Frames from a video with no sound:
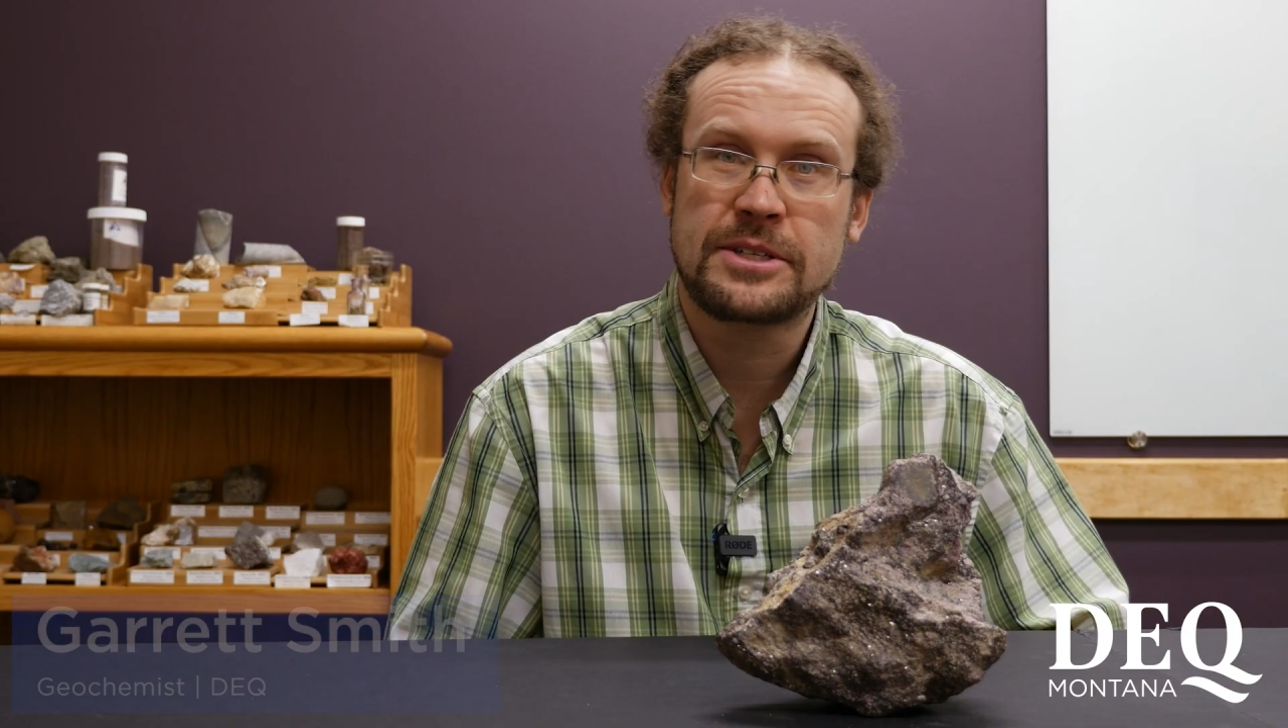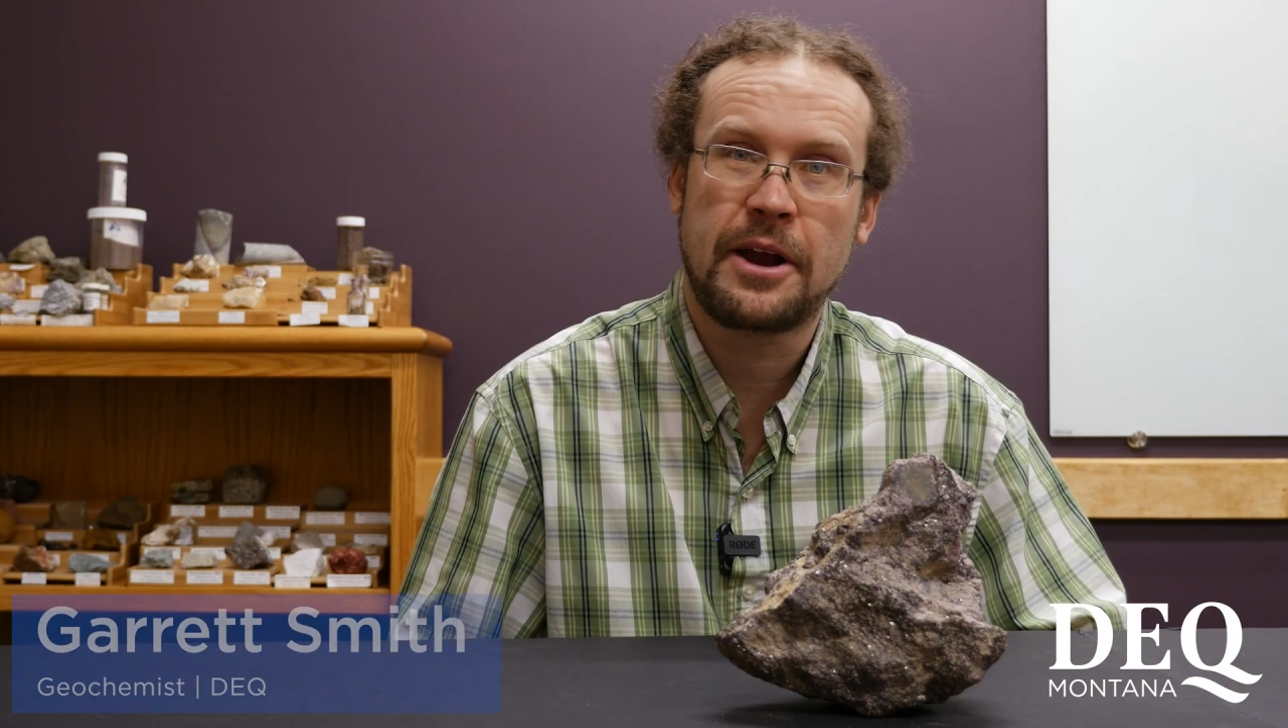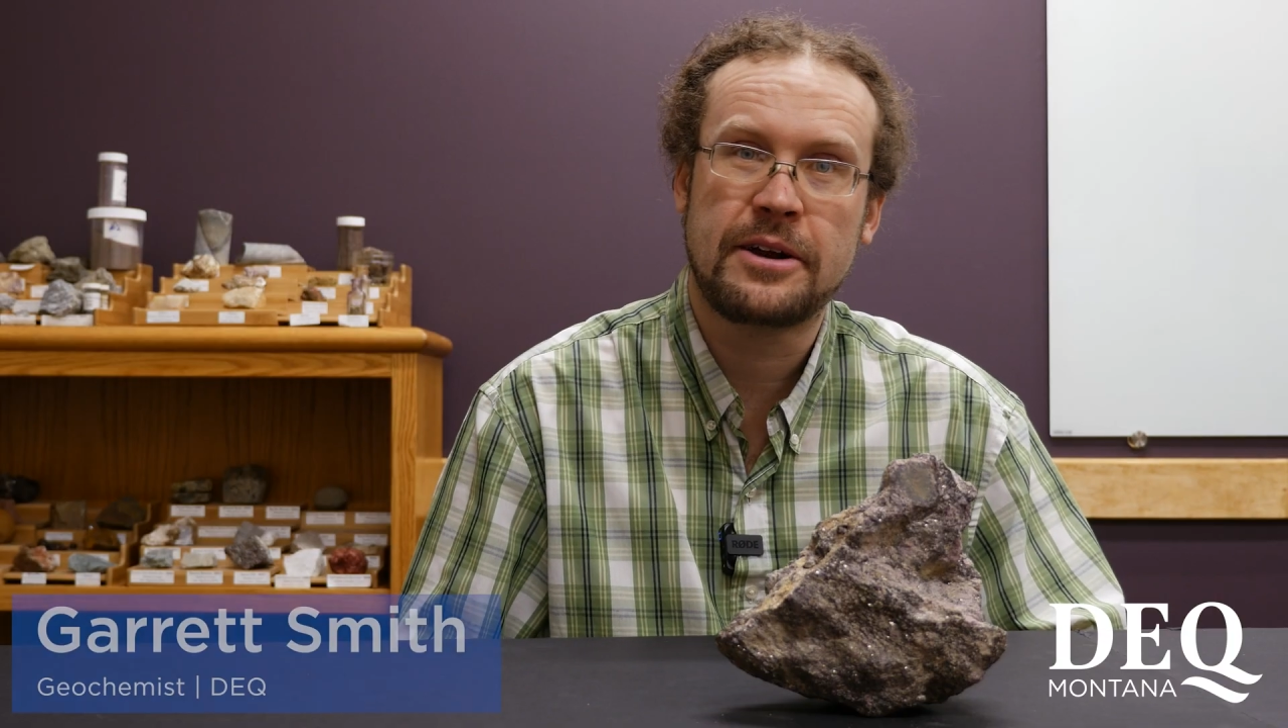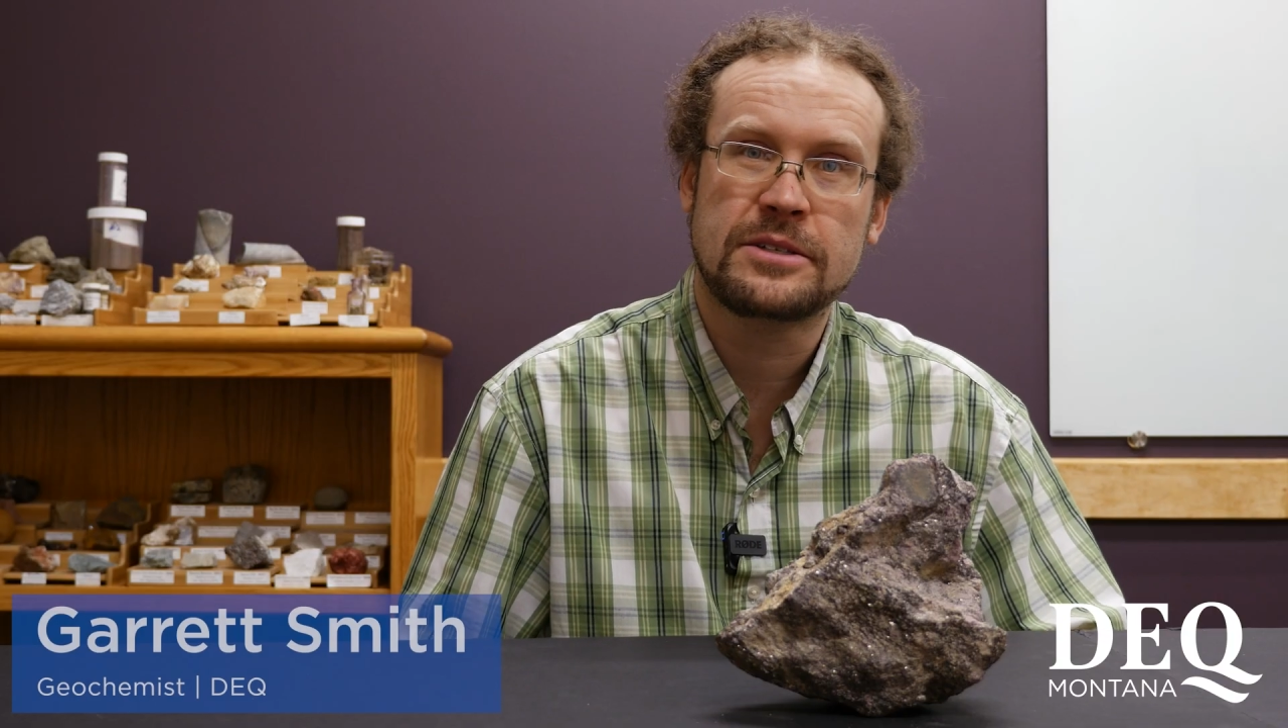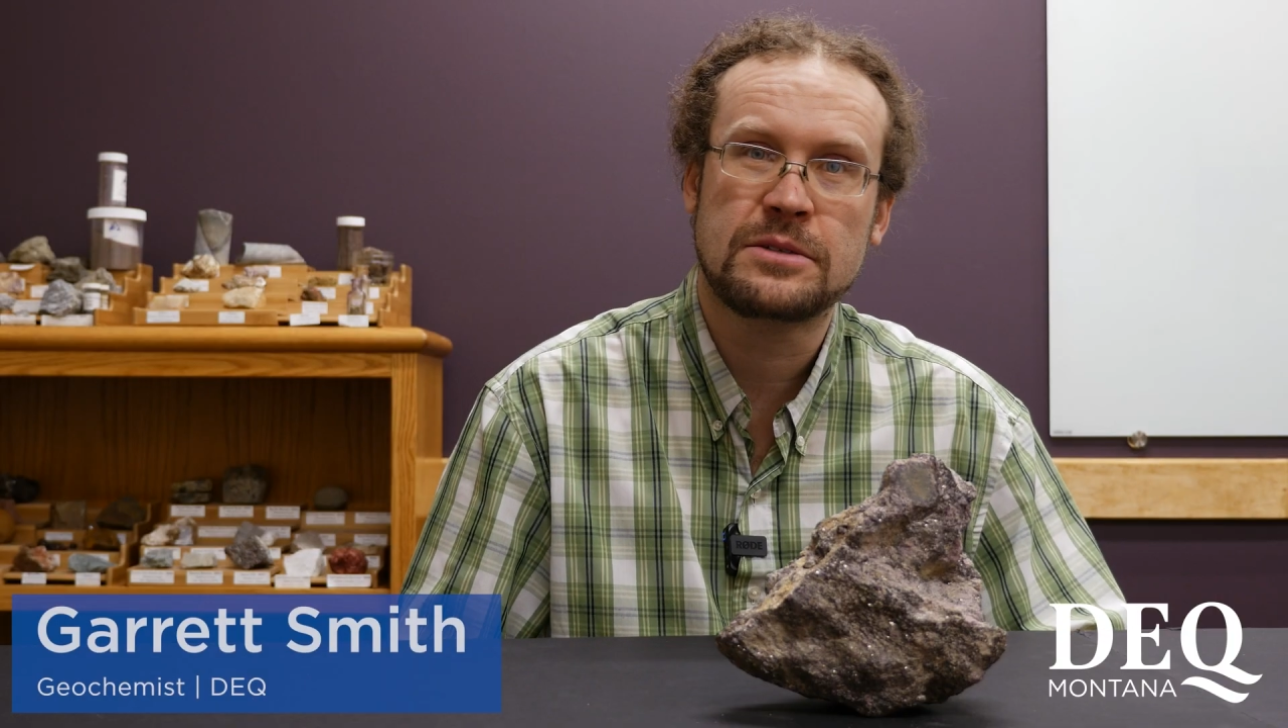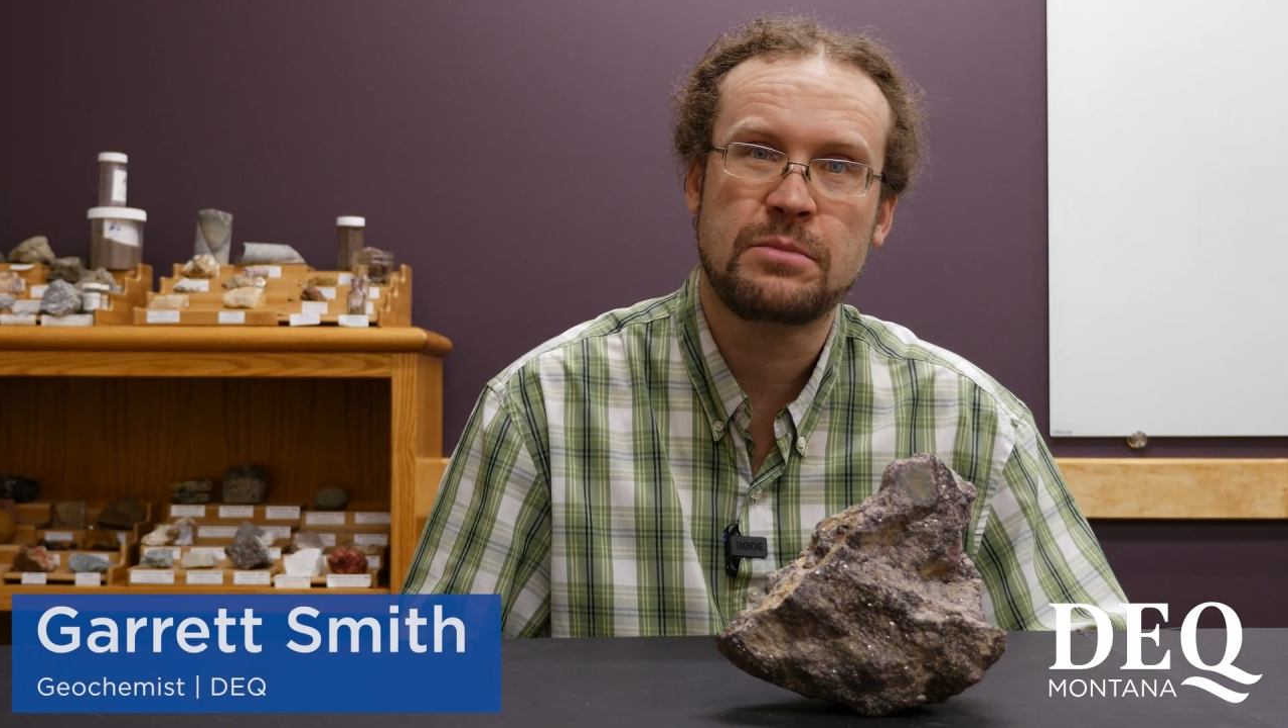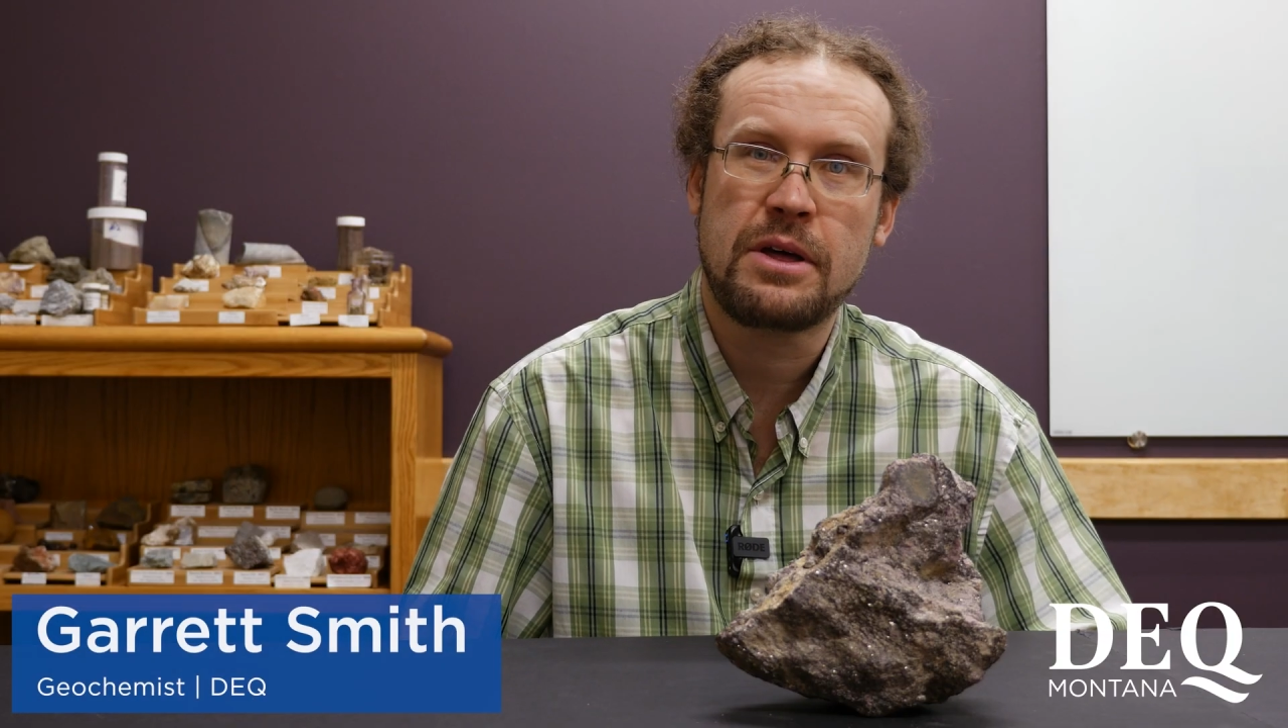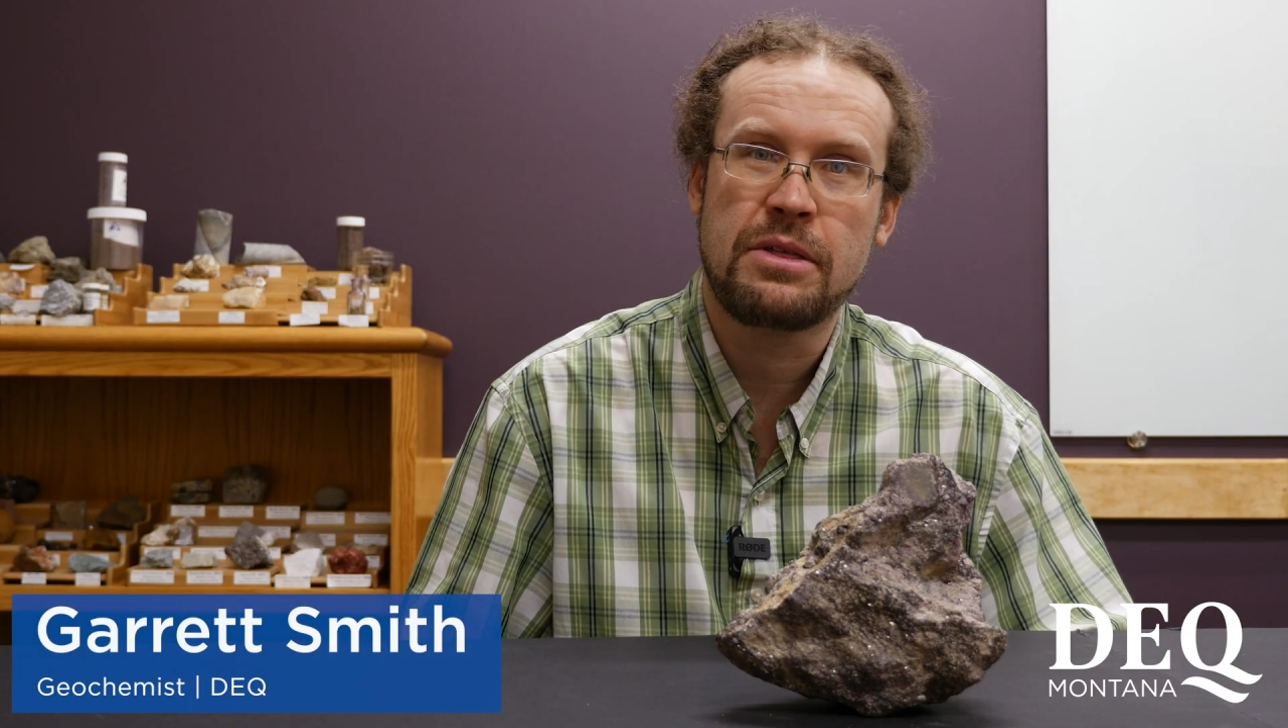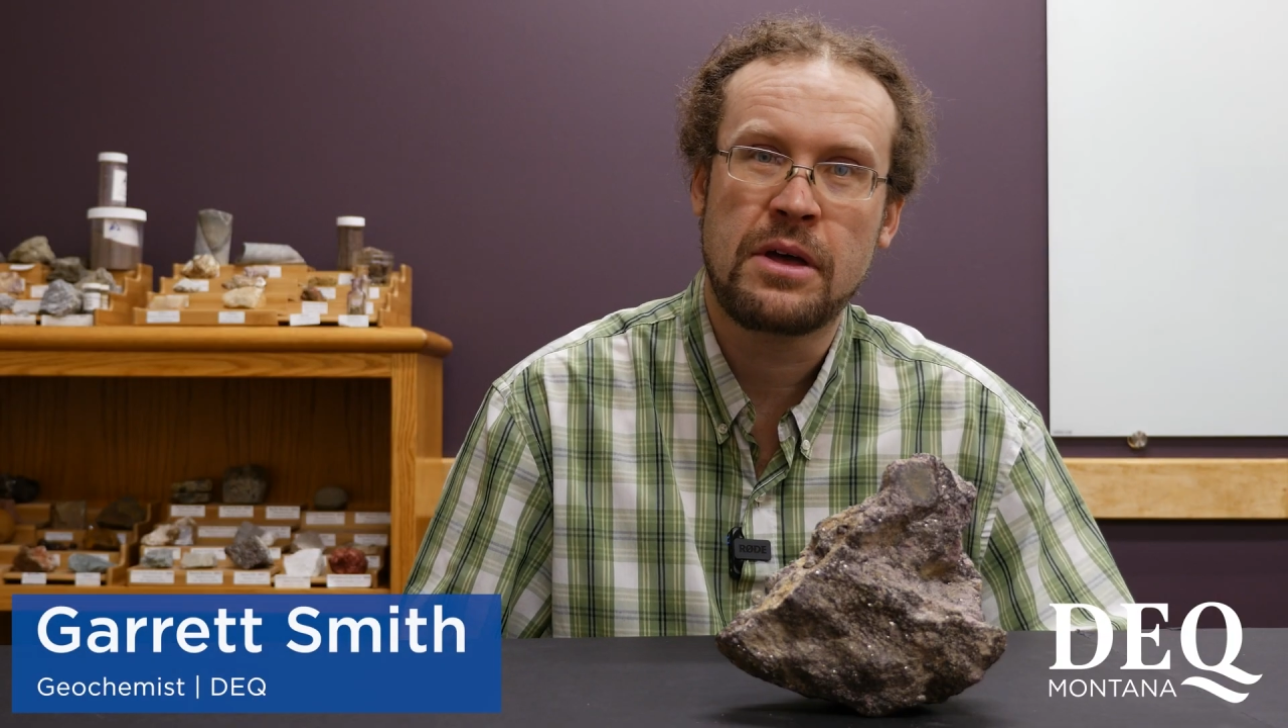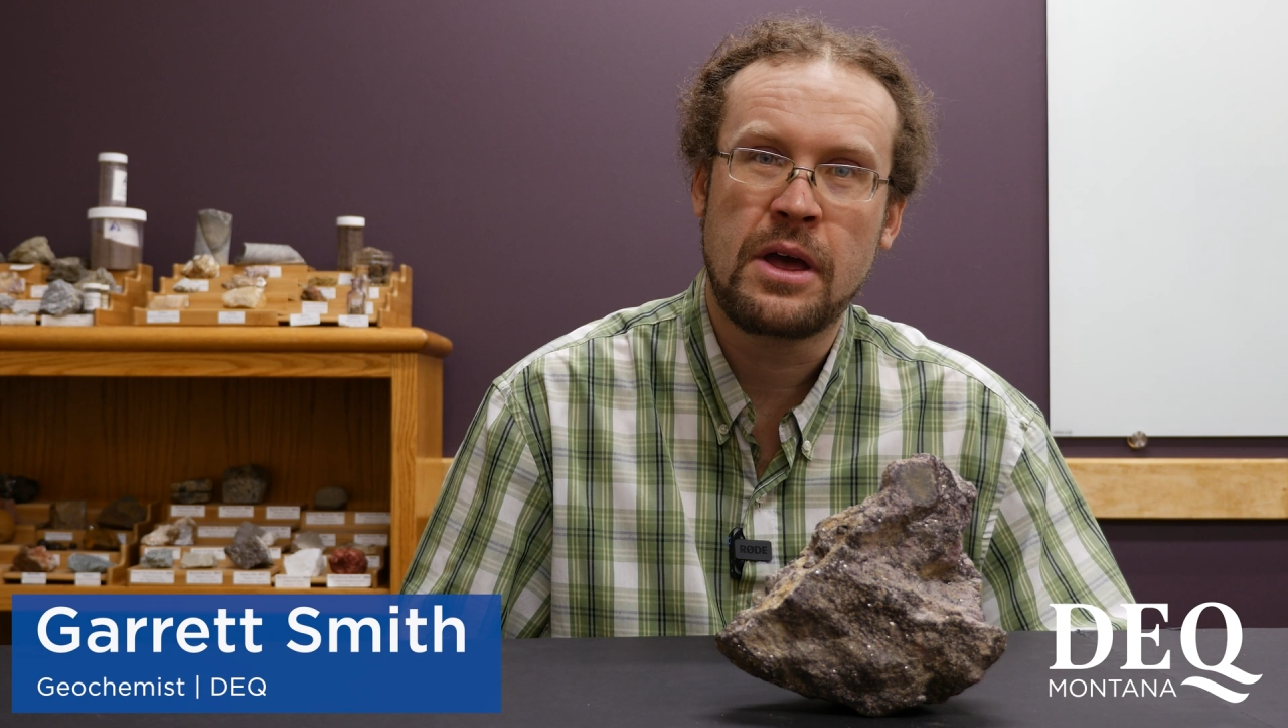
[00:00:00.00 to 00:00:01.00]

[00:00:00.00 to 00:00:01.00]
Garrett Smith,